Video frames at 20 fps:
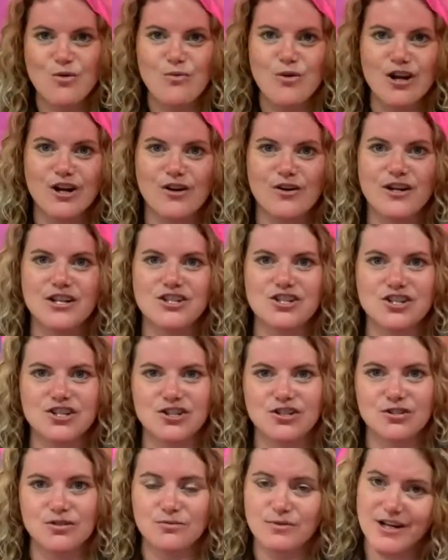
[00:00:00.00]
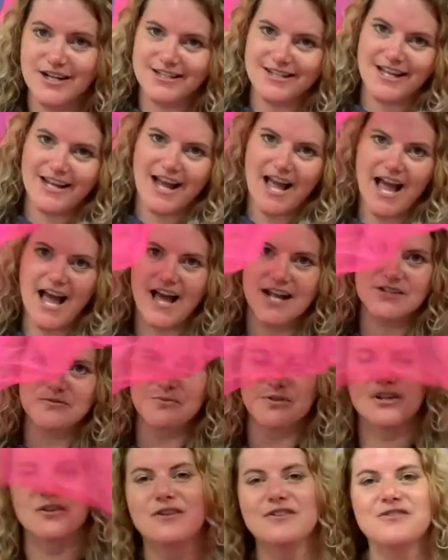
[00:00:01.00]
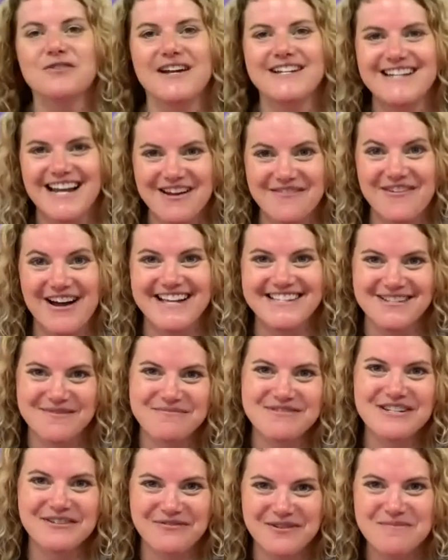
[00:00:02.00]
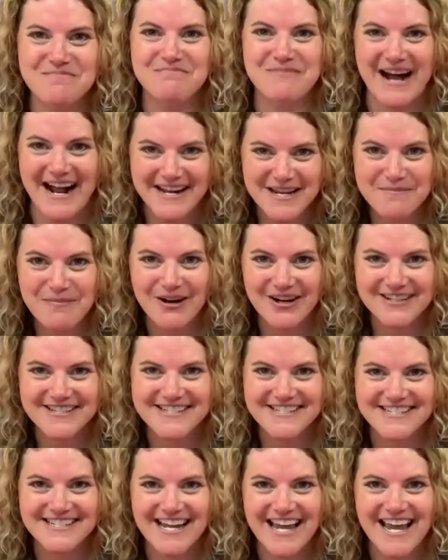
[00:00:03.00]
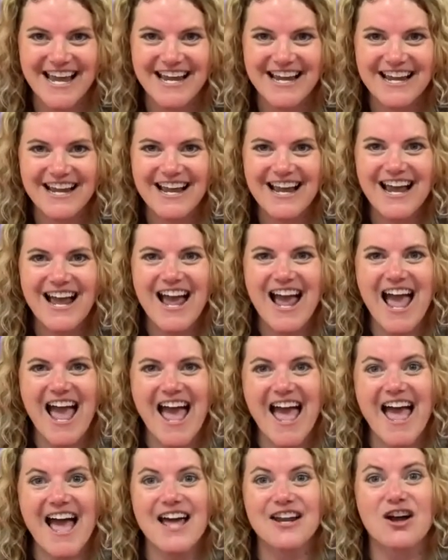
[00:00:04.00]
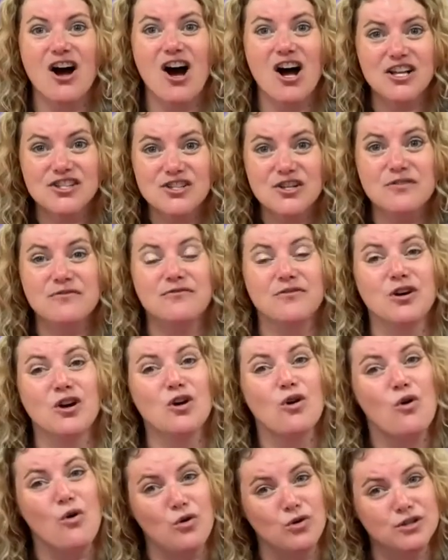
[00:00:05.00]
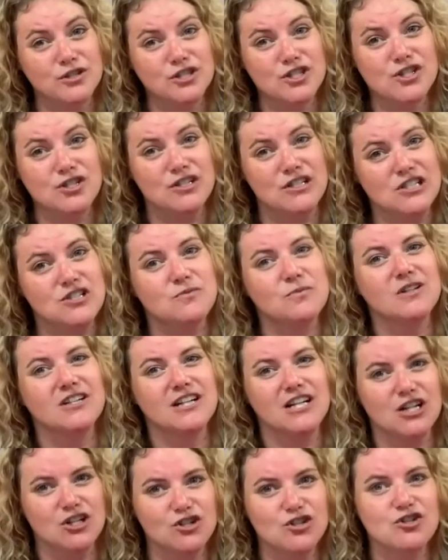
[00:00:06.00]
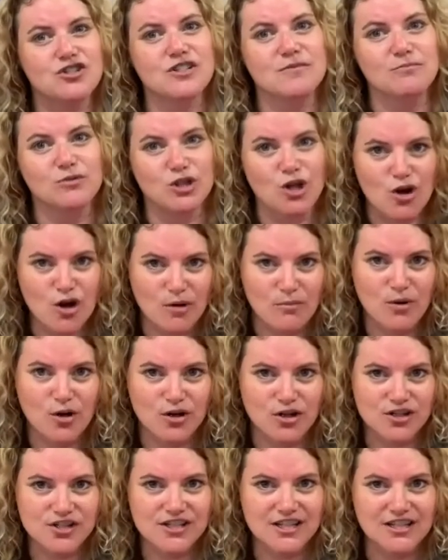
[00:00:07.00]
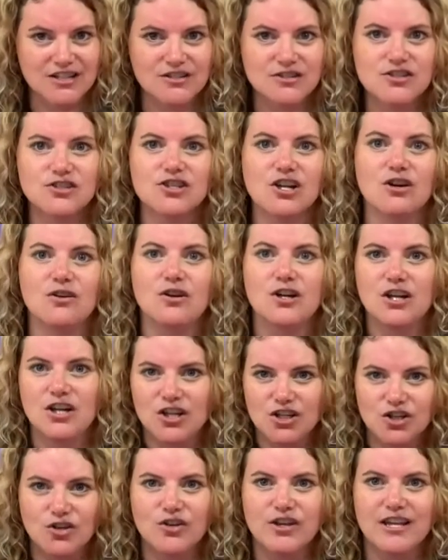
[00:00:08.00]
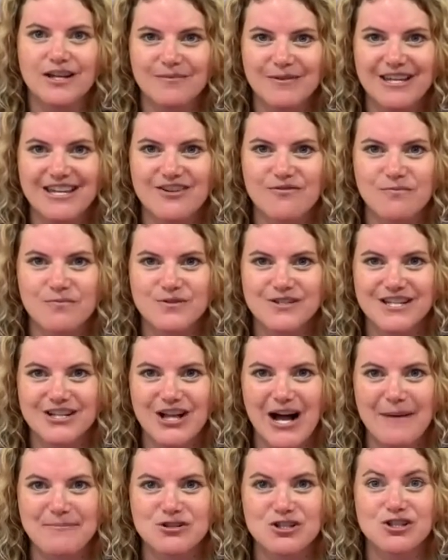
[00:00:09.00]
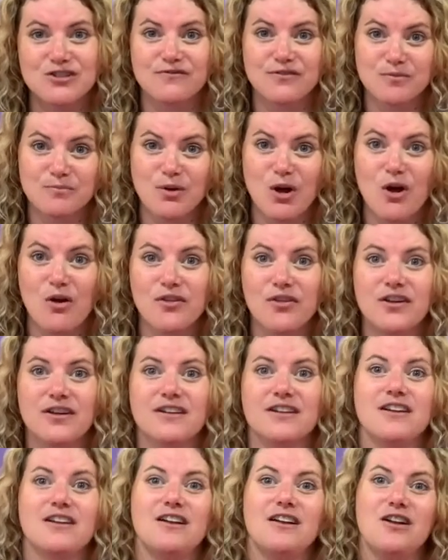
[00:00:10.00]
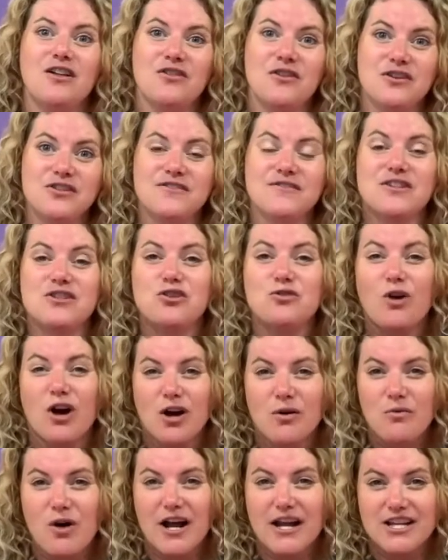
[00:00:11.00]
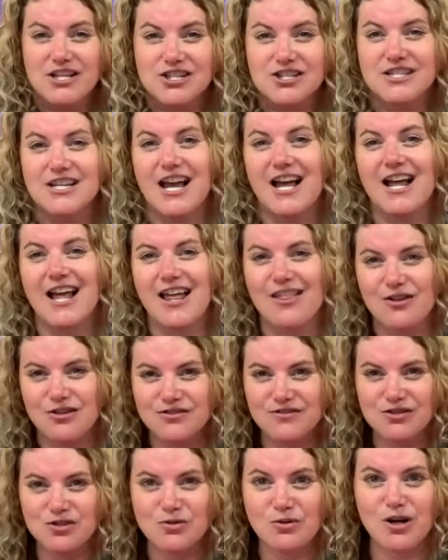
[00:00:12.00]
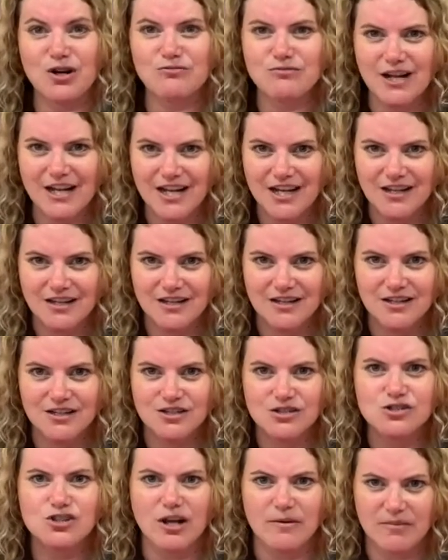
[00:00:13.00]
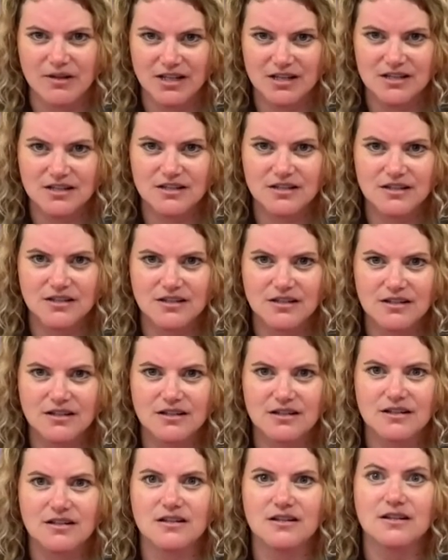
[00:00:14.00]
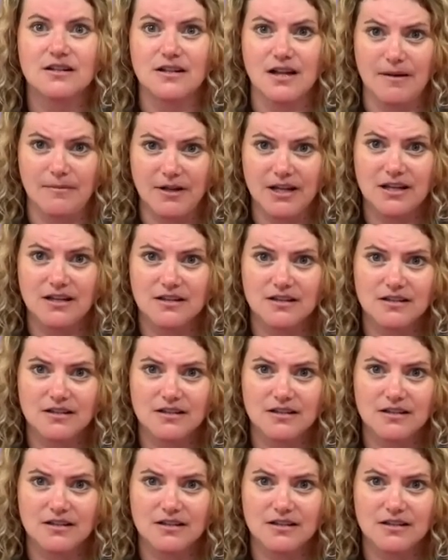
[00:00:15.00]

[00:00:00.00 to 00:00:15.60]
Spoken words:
we are going to wear it like a hat. We're going to identify some different body parts today. And also for our older students, we're gonna introduce some locomotor skills. So you'll hear me give skill options for both those of us who aren't walking just yet and those of us who are running, jumping, climbing.